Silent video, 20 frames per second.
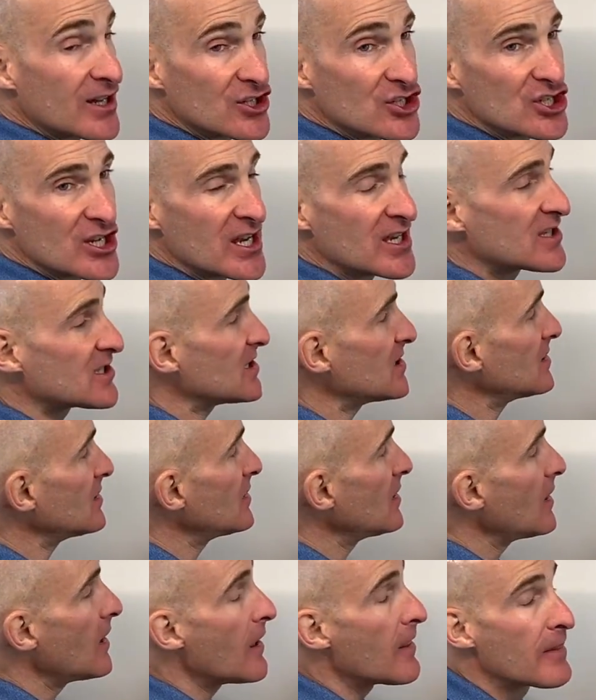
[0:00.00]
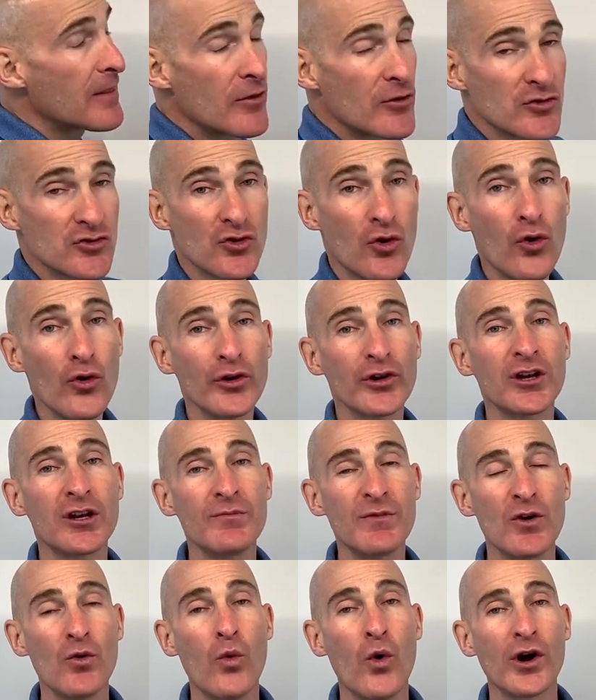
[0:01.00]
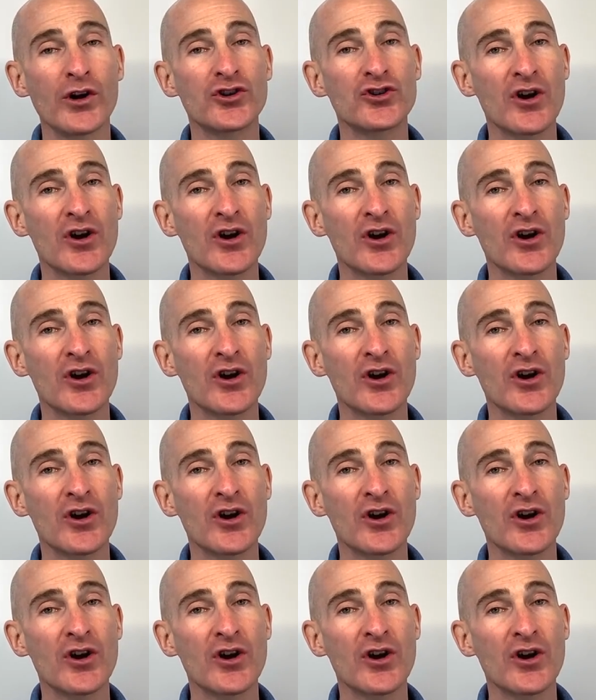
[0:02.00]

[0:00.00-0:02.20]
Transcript: adjacent, then there's only going to be one